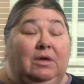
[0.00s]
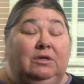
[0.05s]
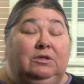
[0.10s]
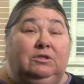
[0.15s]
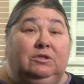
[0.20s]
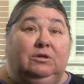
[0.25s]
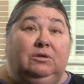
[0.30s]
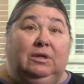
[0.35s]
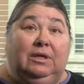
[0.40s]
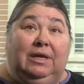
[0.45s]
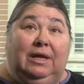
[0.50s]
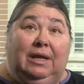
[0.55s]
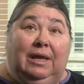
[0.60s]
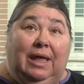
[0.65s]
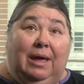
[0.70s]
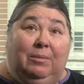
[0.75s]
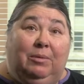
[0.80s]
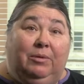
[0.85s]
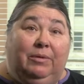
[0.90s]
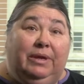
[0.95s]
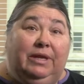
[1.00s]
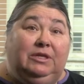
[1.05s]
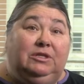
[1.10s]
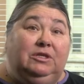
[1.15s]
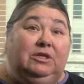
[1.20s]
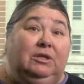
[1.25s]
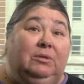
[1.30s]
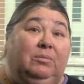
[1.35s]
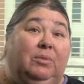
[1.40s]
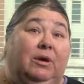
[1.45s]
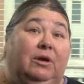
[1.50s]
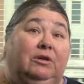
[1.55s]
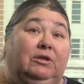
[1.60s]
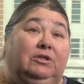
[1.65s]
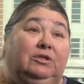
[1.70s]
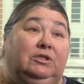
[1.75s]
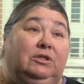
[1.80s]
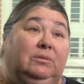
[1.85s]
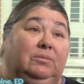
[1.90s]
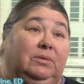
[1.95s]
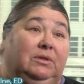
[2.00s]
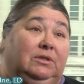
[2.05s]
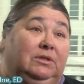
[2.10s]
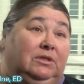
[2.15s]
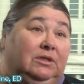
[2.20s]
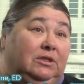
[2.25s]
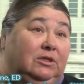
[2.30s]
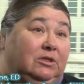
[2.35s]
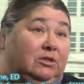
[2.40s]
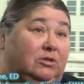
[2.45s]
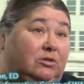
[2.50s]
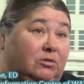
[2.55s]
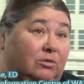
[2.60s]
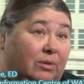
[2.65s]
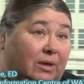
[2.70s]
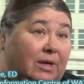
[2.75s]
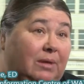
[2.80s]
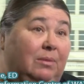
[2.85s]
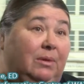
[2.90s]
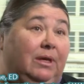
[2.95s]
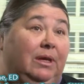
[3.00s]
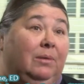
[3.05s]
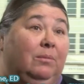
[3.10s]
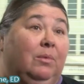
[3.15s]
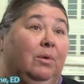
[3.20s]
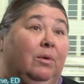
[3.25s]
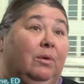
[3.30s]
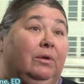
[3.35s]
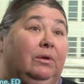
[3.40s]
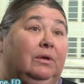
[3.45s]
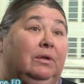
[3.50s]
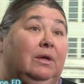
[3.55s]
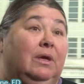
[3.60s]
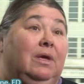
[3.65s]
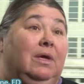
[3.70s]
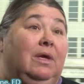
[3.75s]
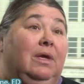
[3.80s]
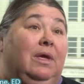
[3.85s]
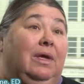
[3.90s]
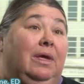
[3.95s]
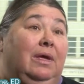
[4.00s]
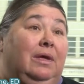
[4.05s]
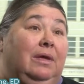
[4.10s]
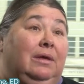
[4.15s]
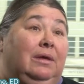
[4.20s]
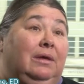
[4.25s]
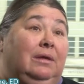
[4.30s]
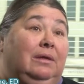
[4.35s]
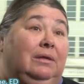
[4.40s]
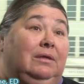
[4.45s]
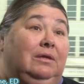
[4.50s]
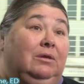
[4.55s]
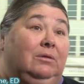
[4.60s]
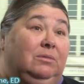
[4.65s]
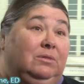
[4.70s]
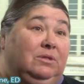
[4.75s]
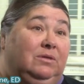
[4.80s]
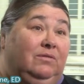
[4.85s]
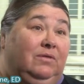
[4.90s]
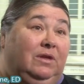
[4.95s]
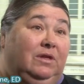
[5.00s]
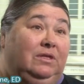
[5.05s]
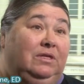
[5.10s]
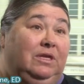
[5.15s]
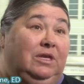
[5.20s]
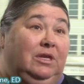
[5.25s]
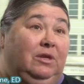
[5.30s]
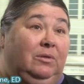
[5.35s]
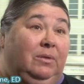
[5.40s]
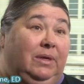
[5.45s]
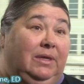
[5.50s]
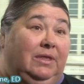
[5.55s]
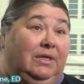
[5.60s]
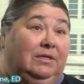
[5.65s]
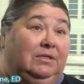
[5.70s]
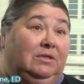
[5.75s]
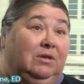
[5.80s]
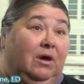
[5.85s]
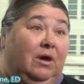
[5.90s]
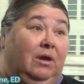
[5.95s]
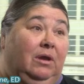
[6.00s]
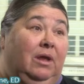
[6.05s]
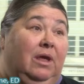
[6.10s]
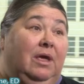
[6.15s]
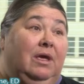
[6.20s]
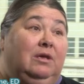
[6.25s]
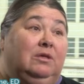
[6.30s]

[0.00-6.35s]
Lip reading: Certainly collaboration and partnership is extremely important in terms of continuing this on.